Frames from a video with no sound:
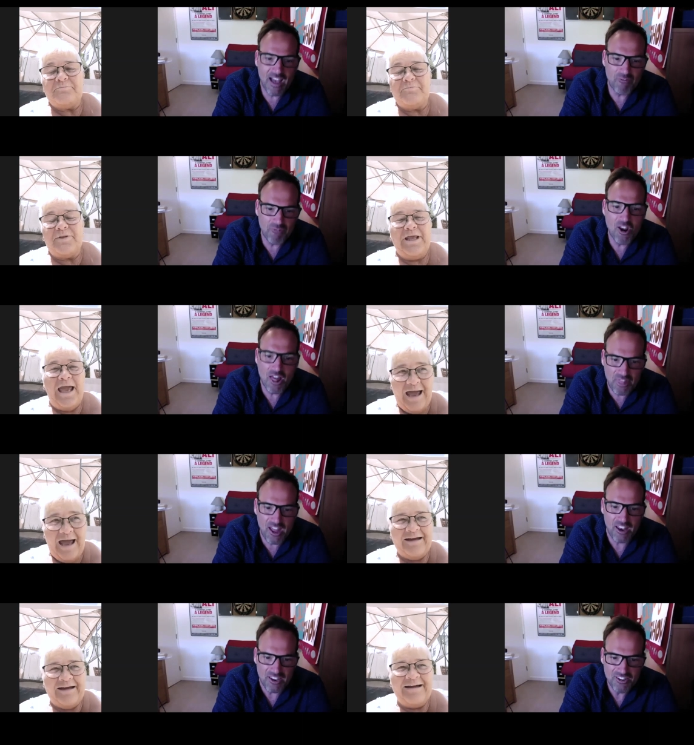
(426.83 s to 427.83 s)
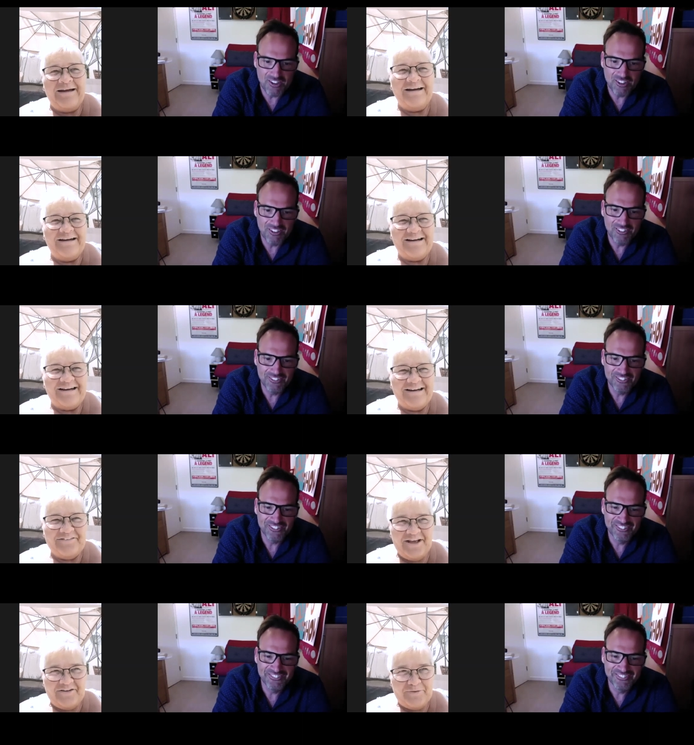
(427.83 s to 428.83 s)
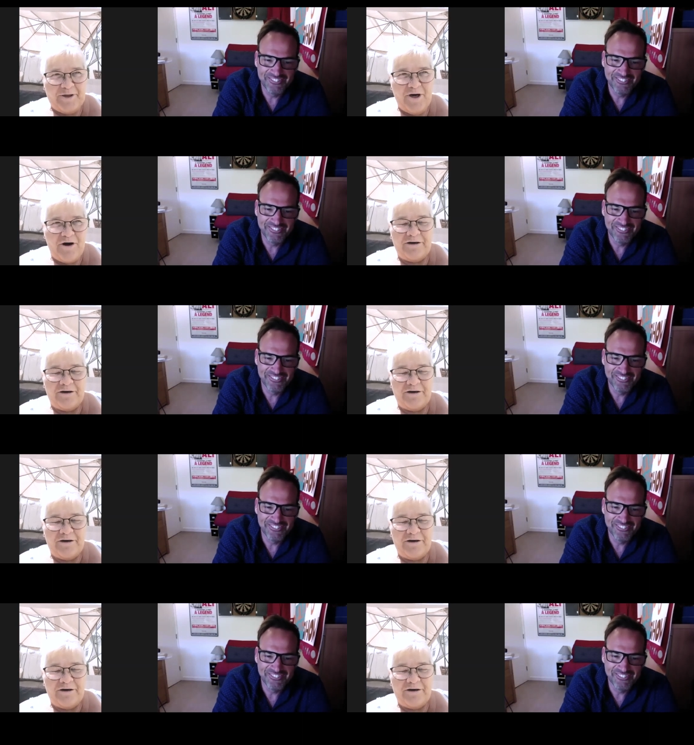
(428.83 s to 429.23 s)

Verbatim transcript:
Speaker 1: for yeah. nothing. Yeah, there you are.